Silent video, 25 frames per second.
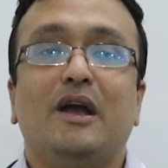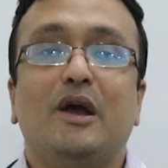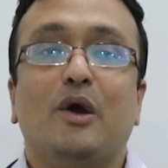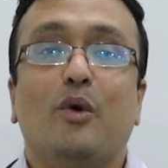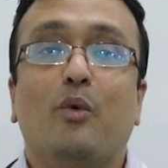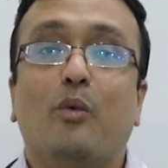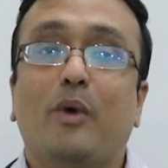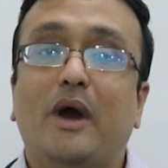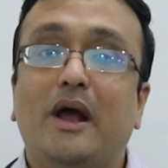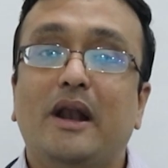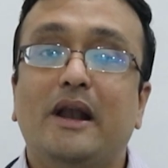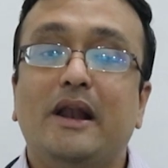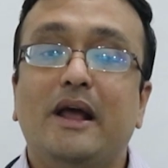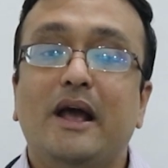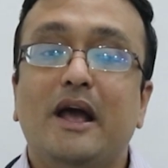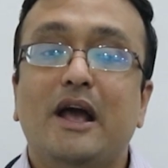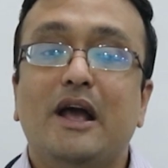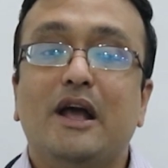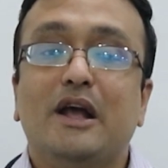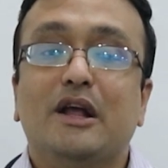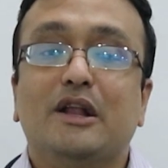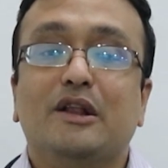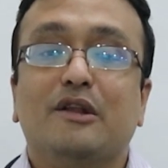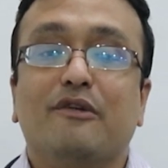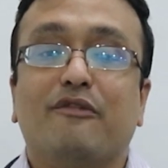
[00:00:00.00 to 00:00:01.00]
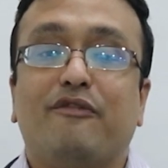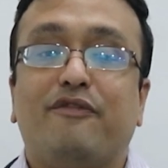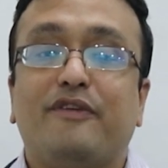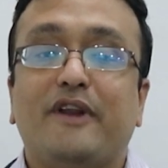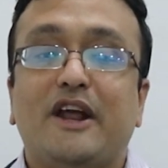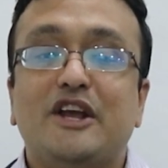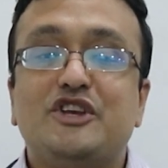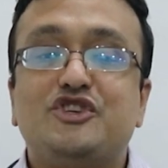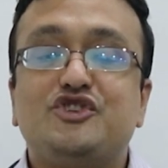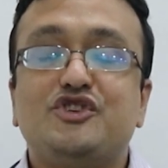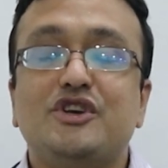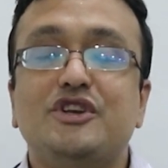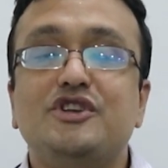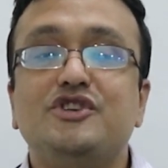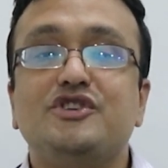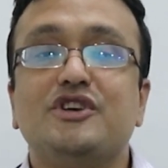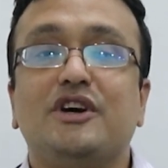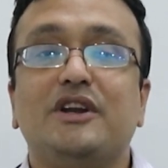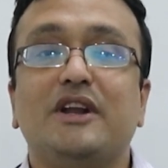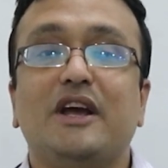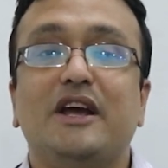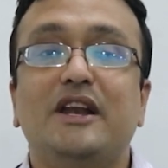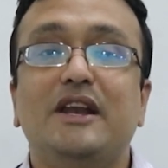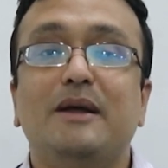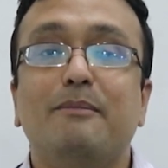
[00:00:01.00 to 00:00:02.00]
Well, fresh ginger
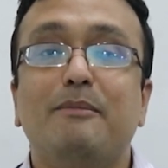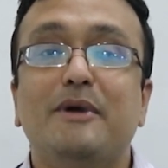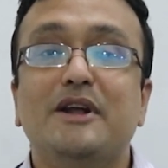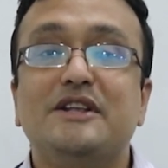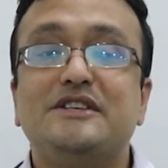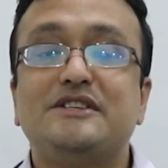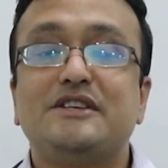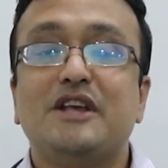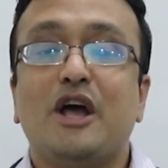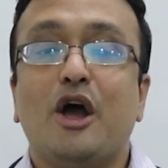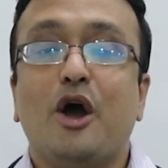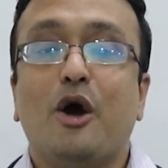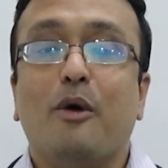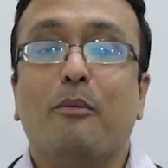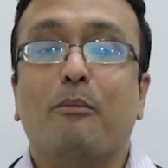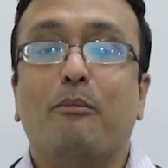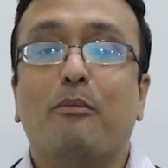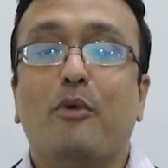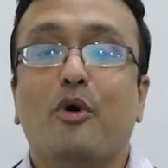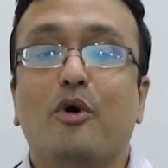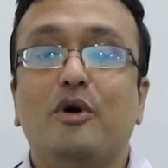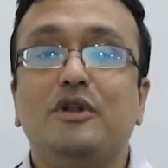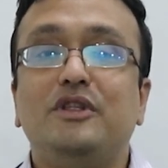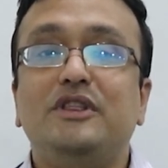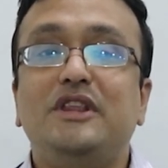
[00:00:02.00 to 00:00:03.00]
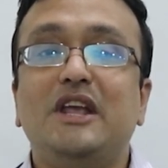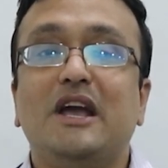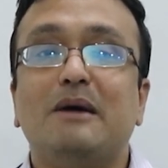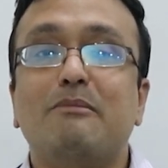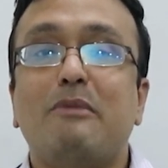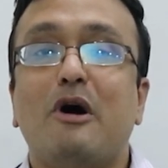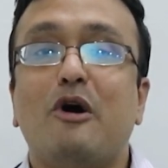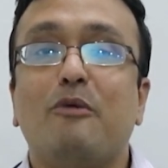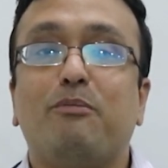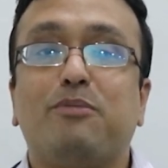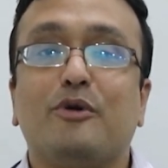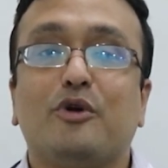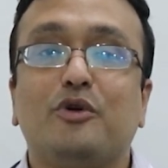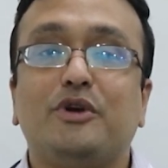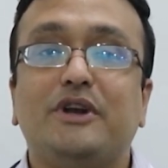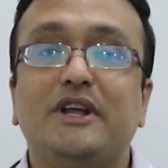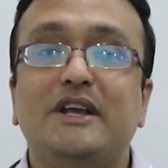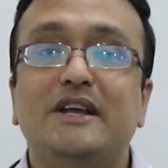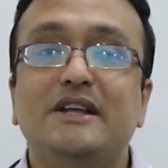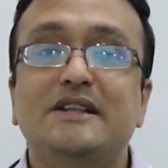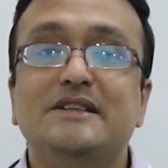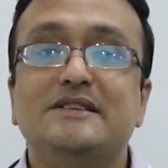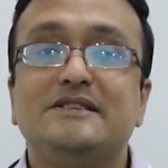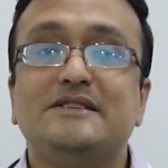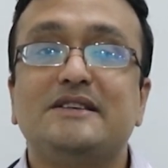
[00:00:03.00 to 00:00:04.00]
inhibits both the above
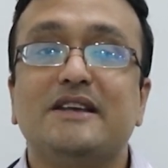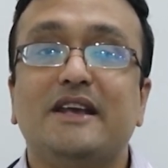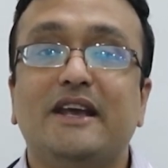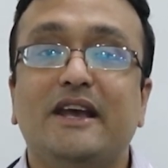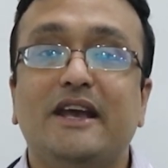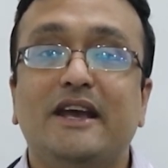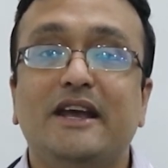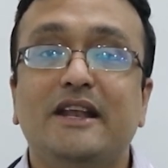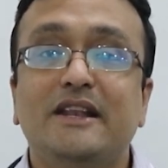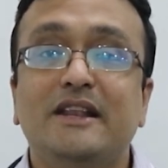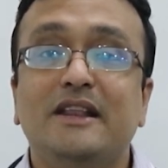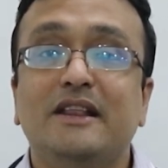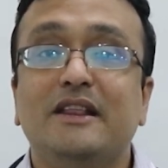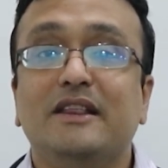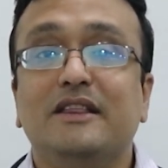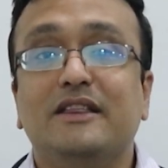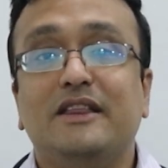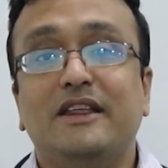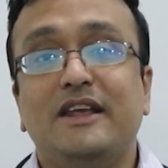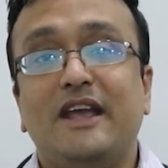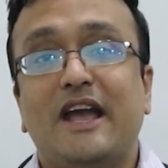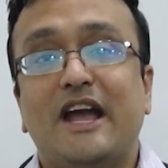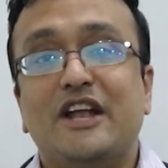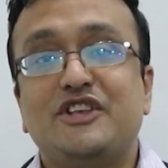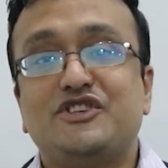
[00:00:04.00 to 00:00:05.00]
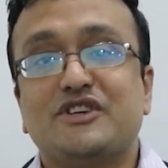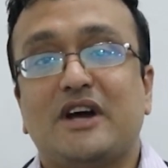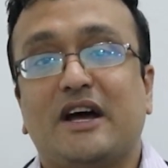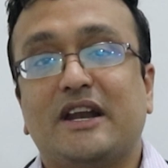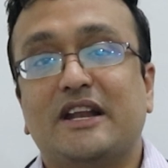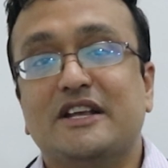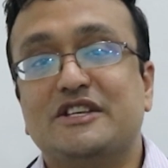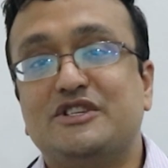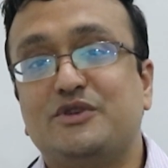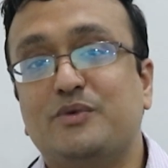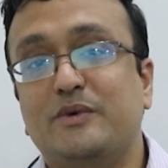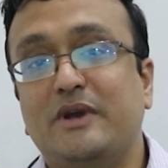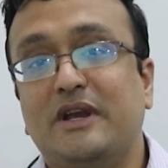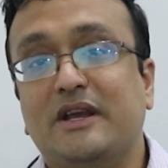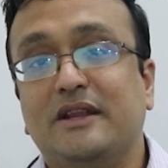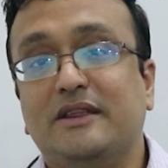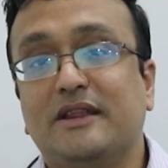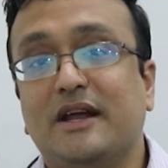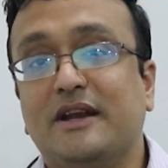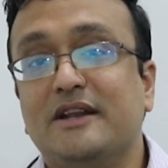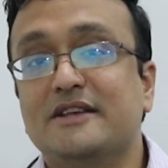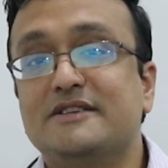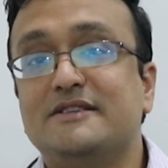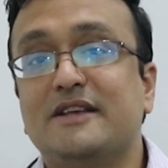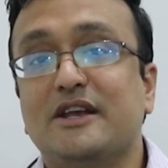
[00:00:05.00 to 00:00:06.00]
proteins in the HRSV,
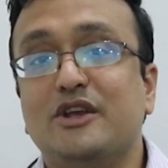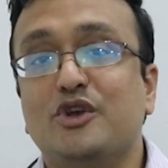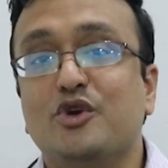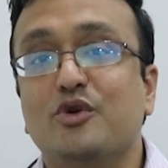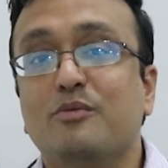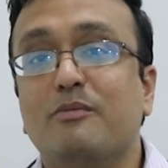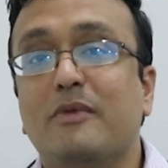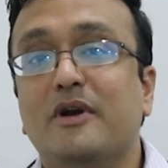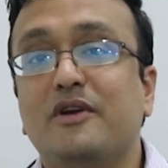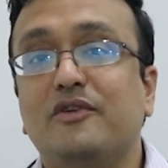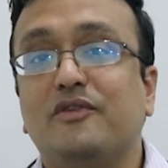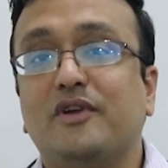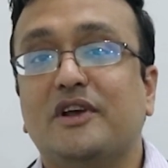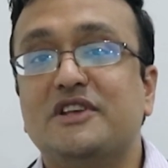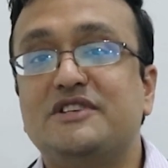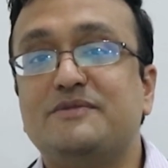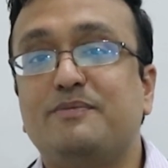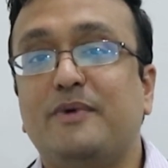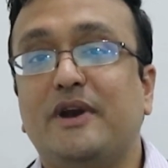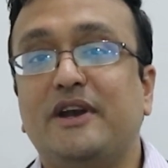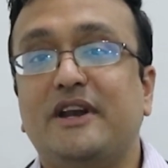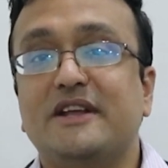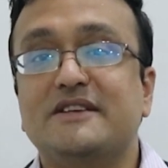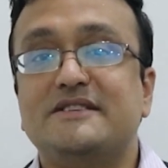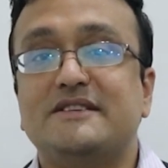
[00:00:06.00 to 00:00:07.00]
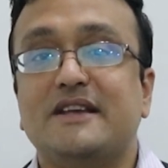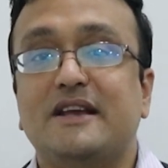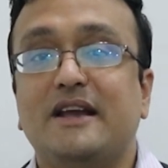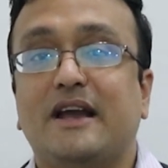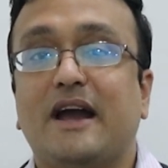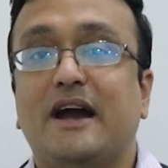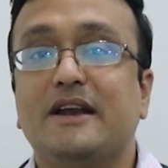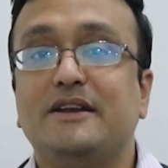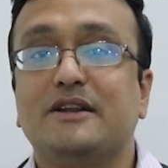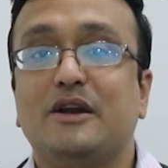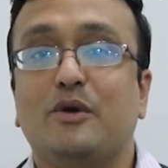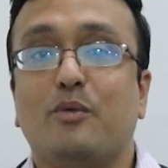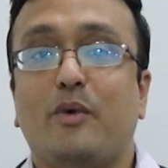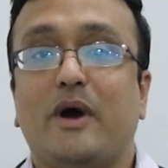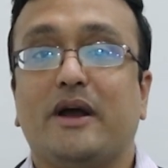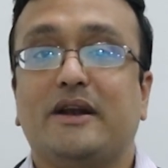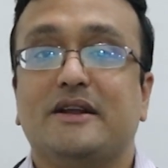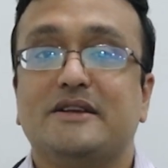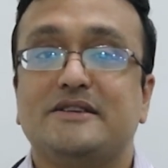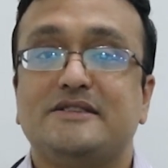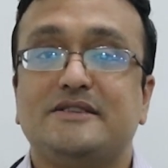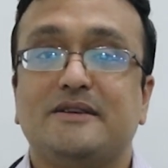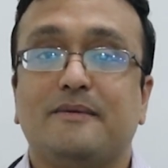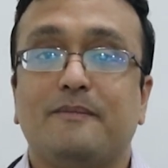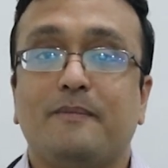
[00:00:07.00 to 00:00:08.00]
that is the human respiratory syncytial
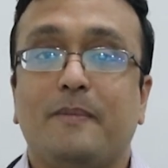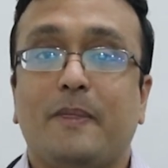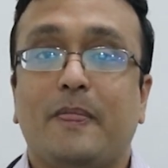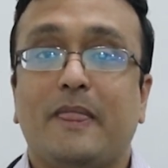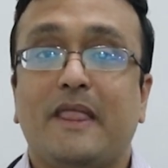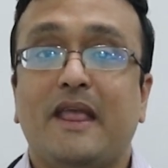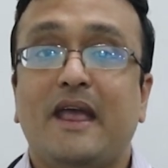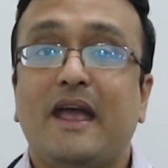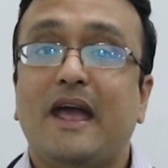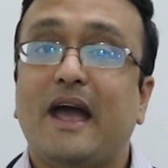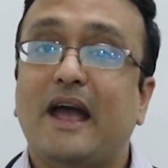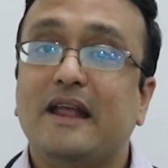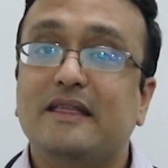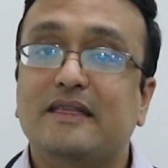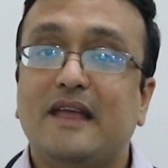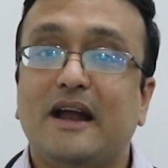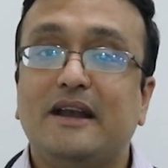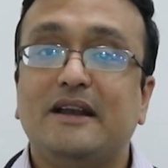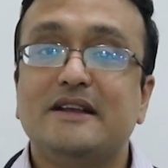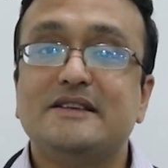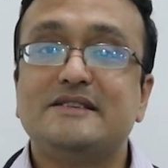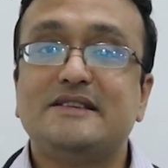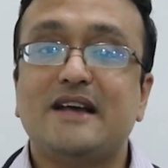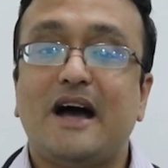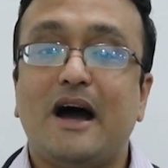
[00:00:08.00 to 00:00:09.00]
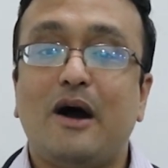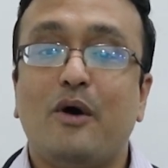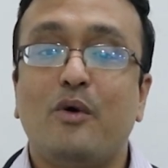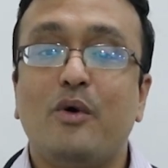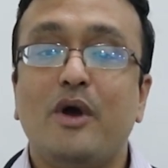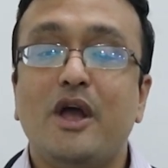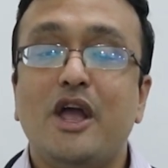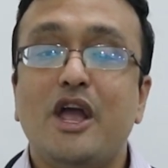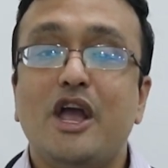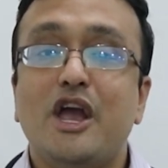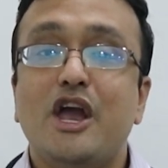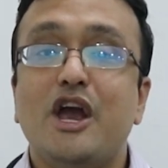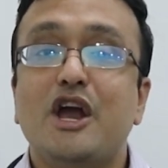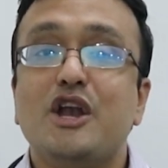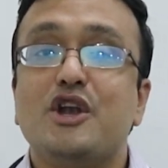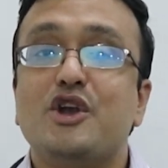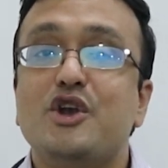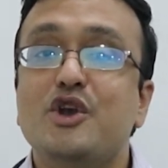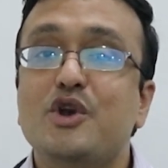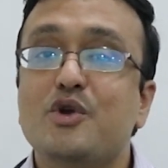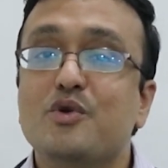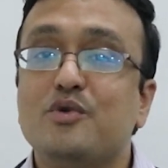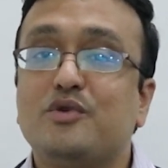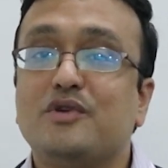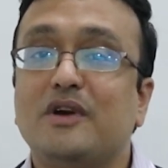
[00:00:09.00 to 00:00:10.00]
virus, and that is how it
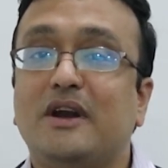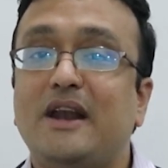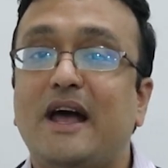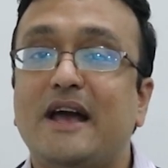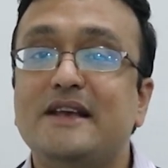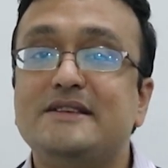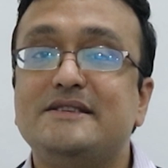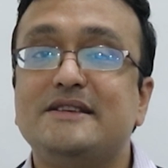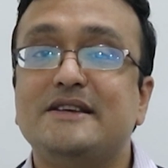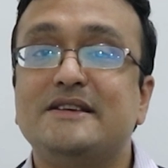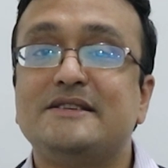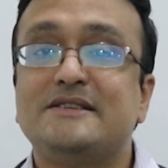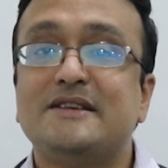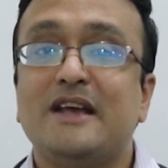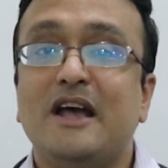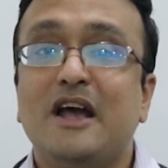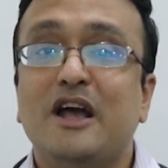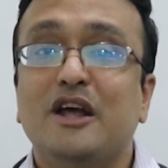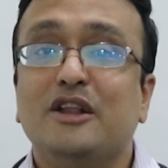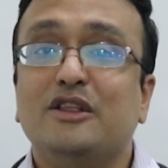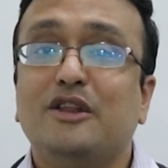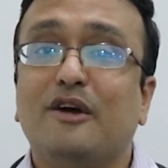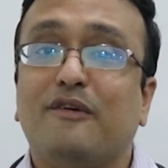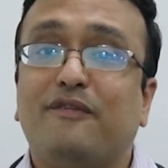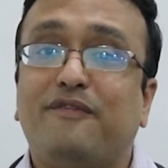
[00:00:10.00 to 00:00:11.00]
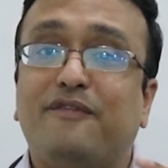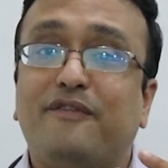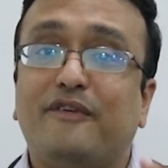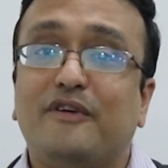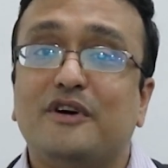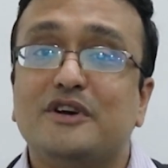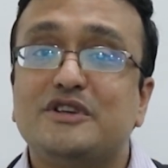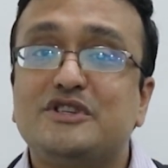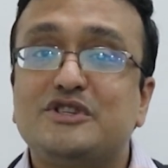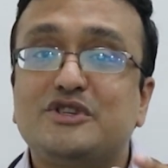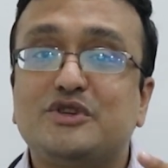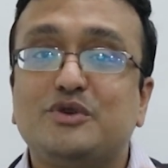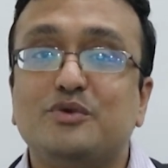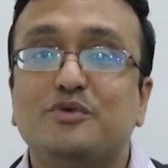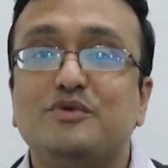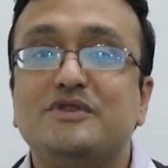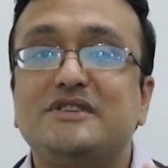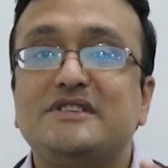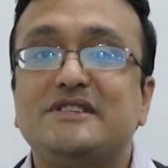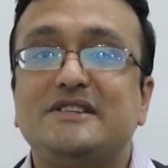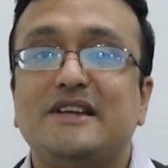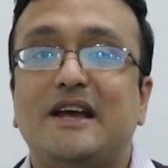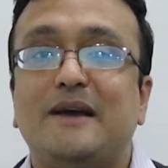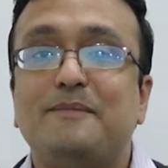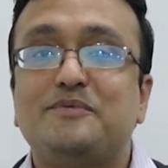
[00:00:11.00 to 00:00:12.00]
neutralizes the first two
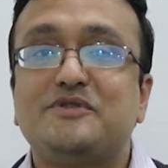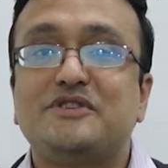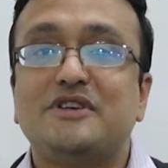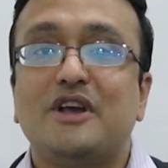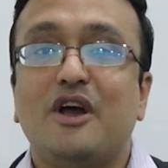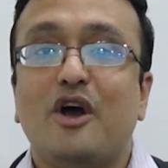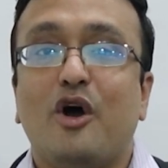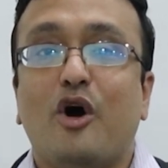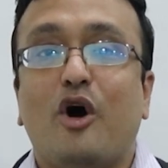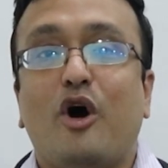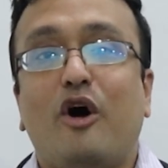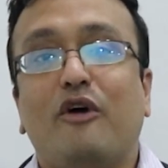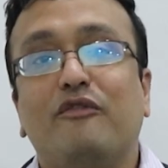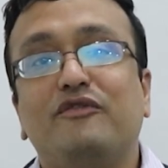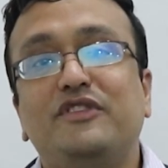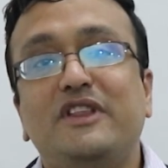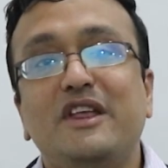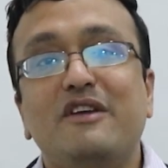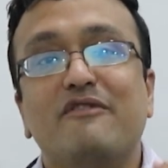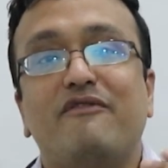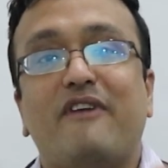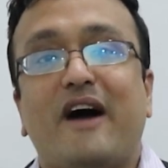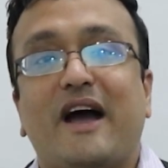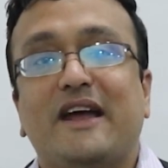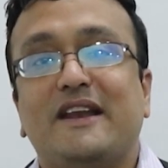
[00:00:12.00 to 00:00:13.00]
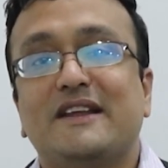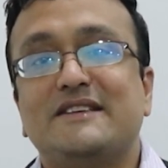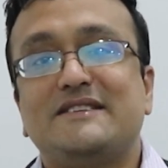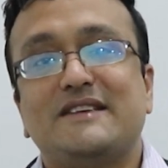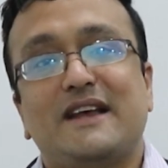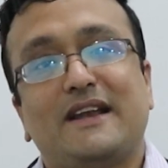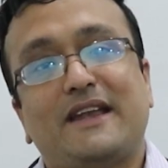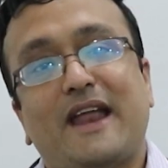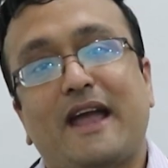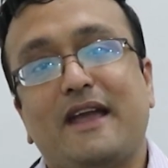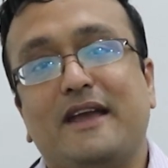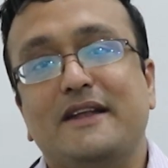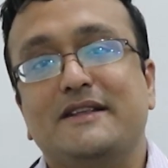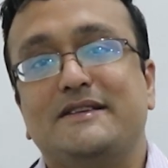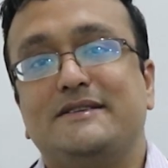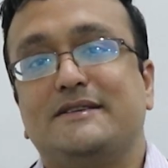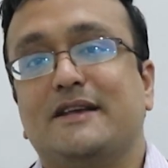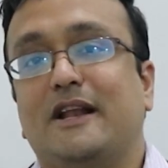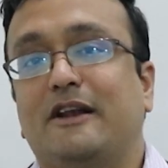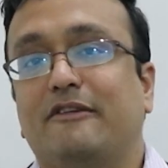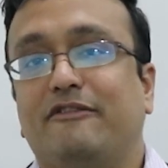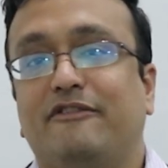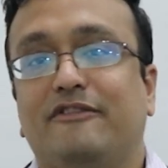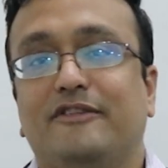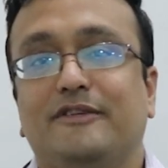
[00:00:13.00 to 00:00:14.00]
steps of the virus attack
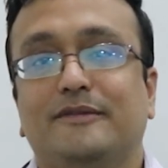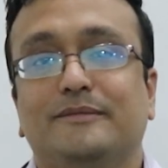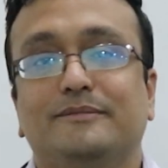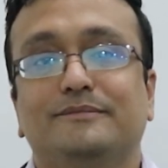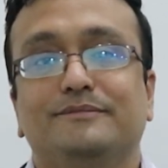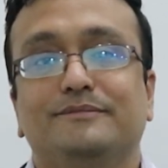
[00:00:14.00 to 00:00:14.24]
itself.